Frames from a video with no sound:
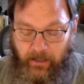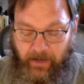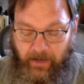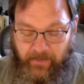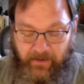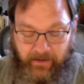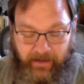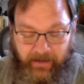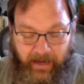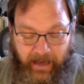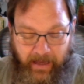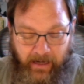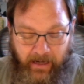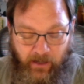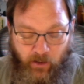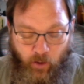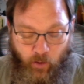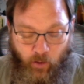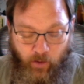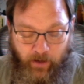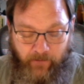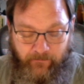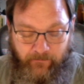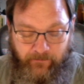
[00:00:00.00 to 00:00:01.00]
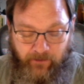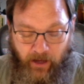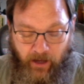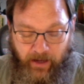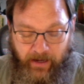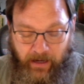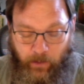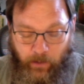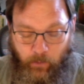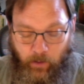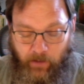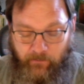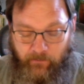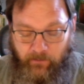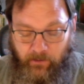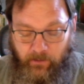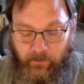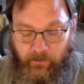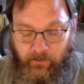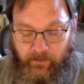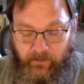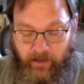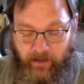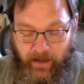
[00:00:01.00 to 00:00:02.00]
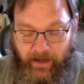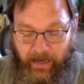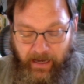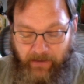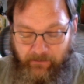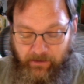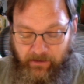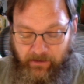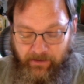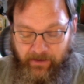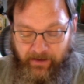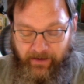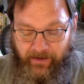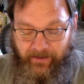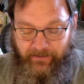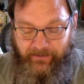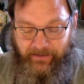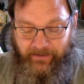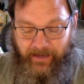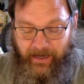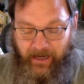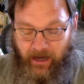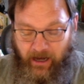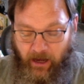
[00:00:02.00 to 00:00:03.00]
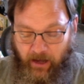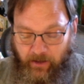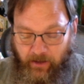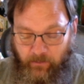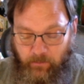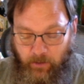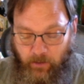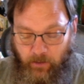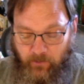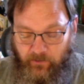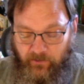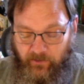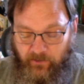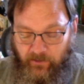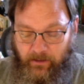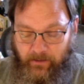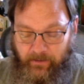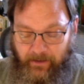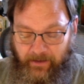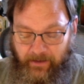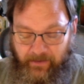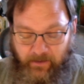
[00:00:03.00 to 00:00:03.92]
In the category of thought, however, not everything is chaotic motion. In the